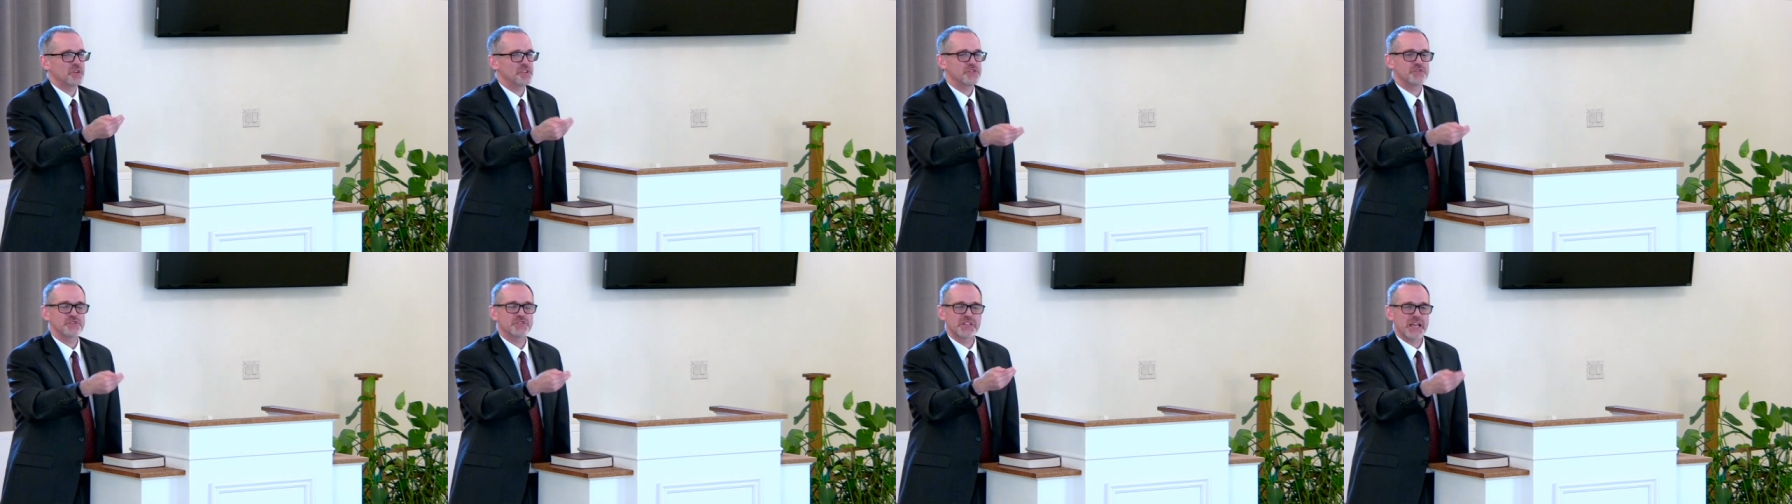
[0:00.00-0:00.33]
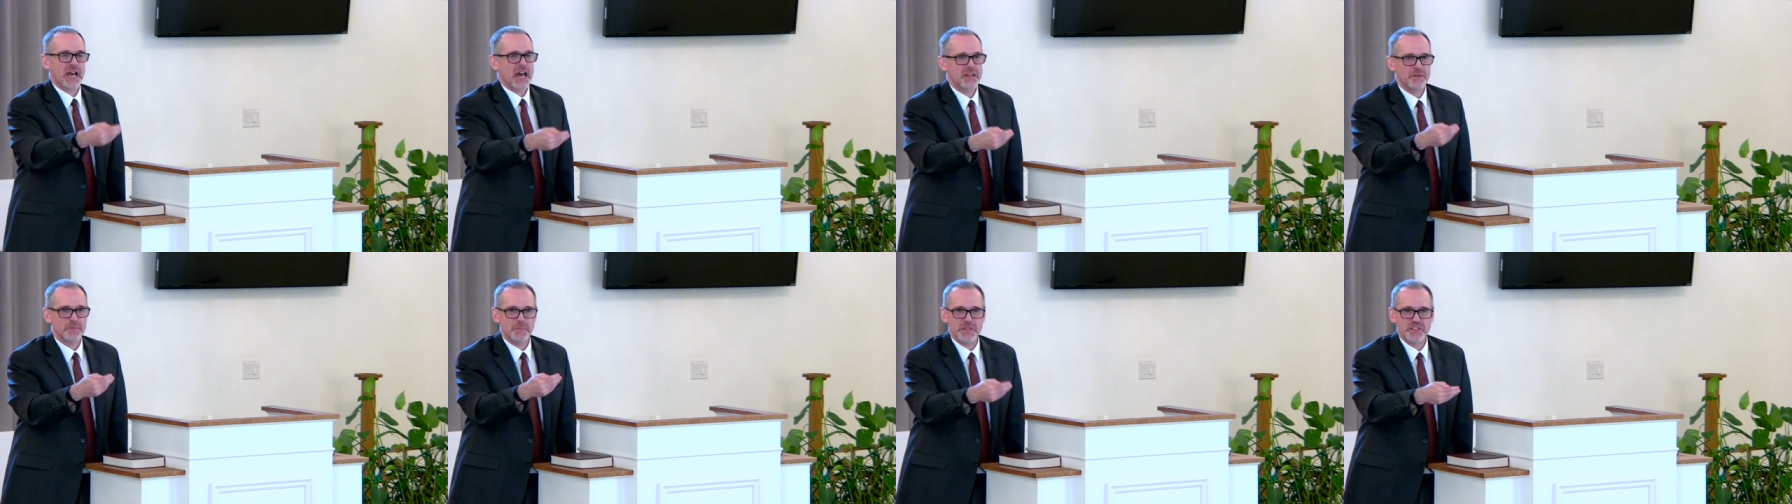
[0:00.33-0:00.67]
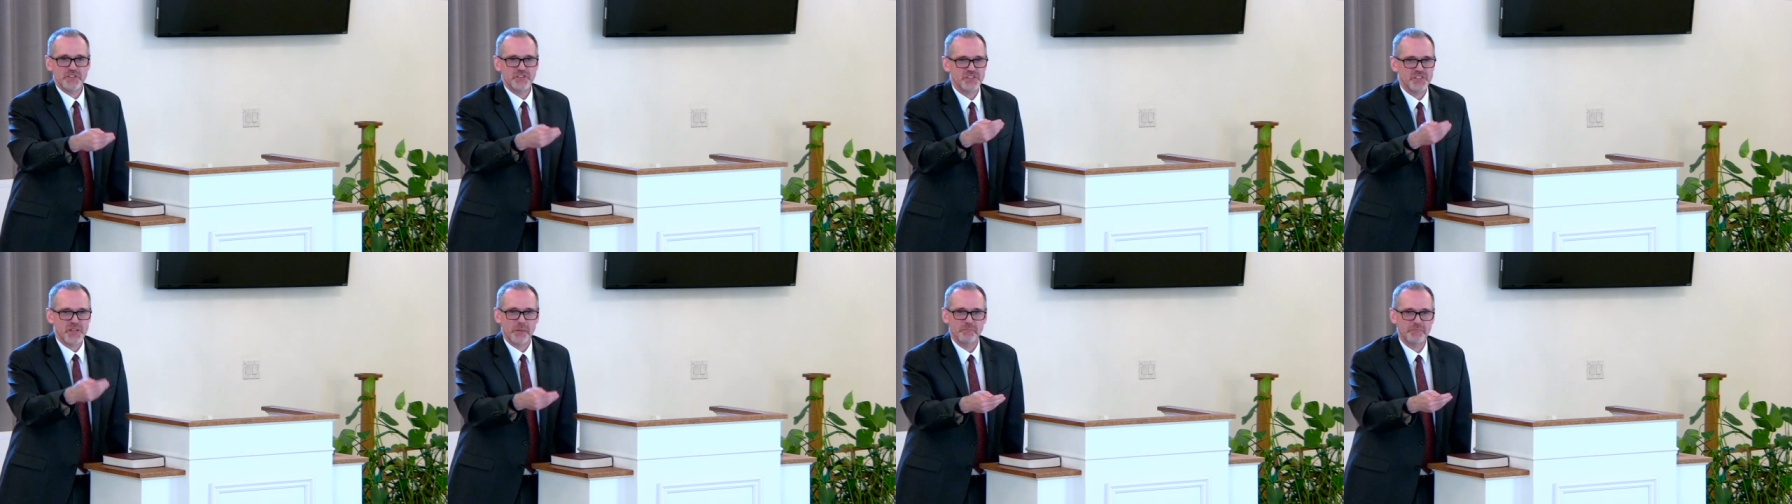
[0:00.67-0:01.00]
there's got to be
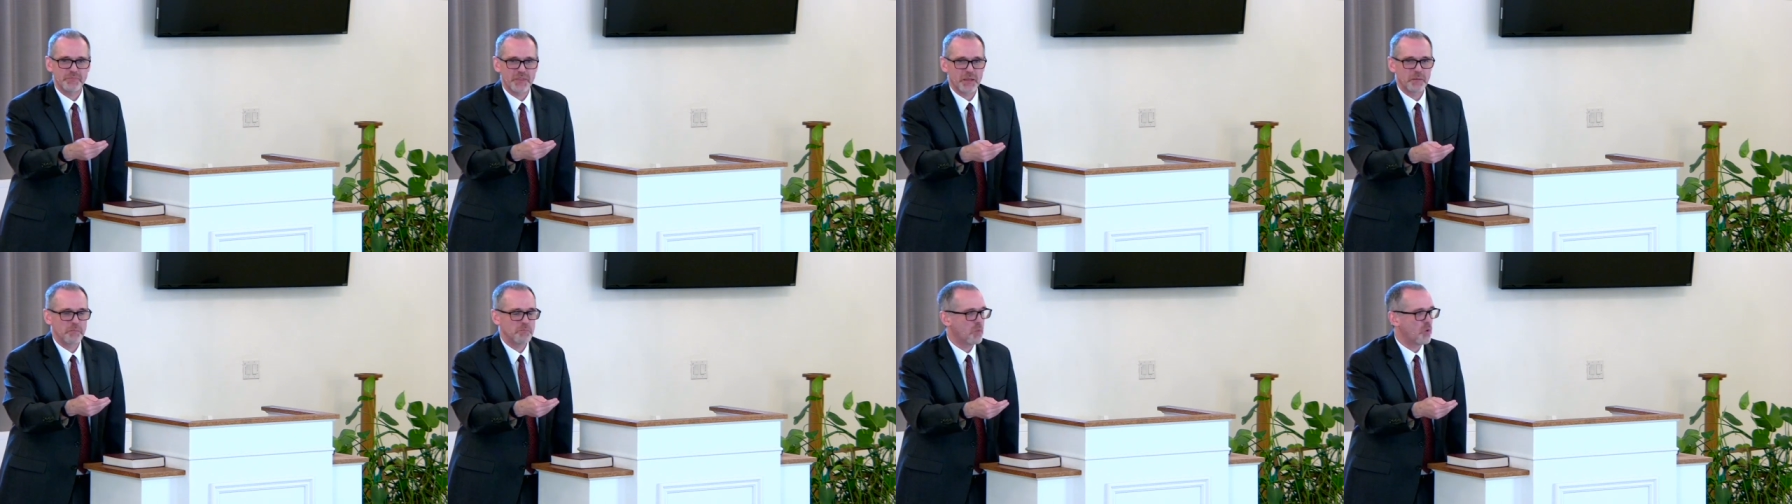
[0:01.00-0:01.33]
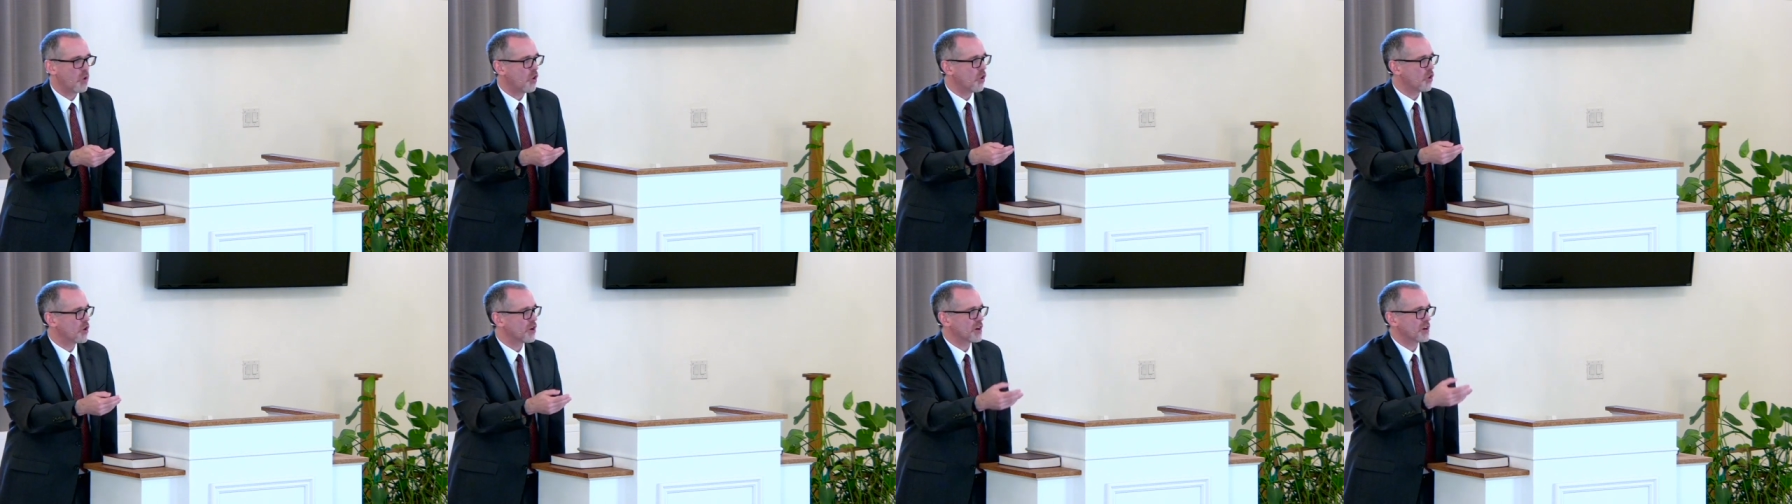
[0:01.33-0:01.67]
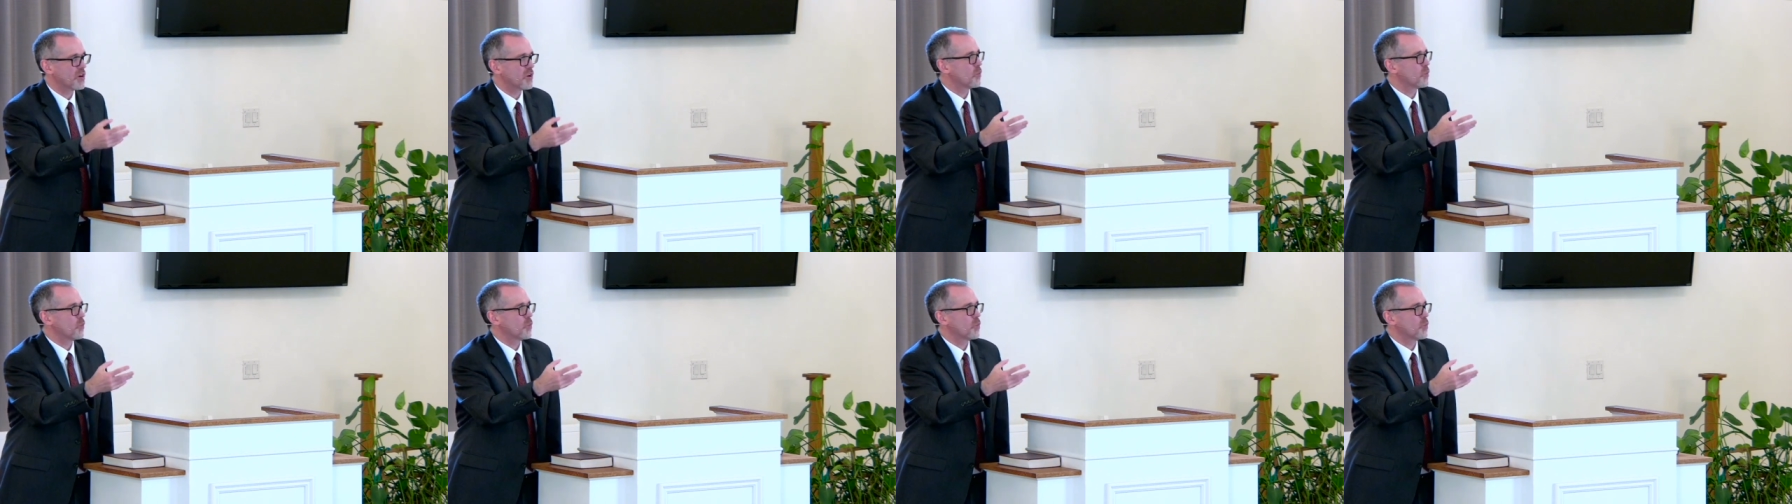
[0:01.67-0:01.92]
something more,